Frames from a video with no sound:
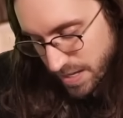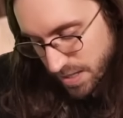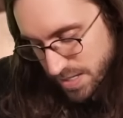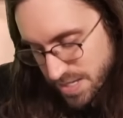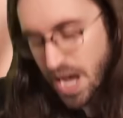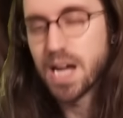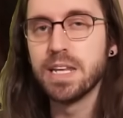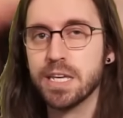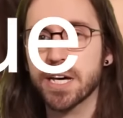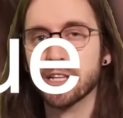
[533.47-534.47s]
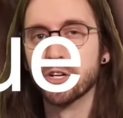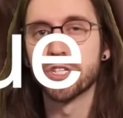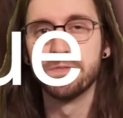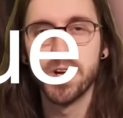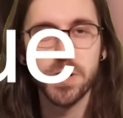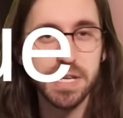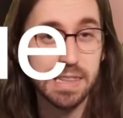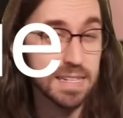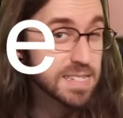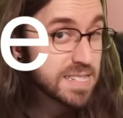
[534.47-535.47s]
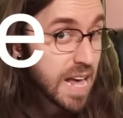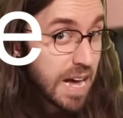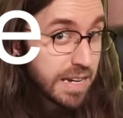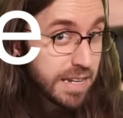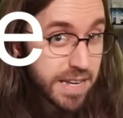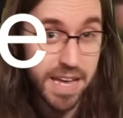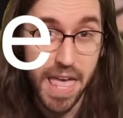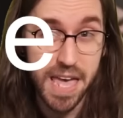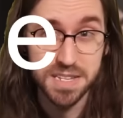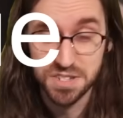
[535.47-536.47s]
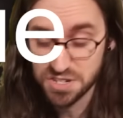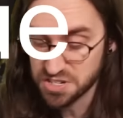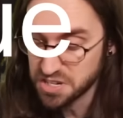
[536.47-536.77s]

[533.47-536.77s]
a lasagna, looks very lasagna-esque.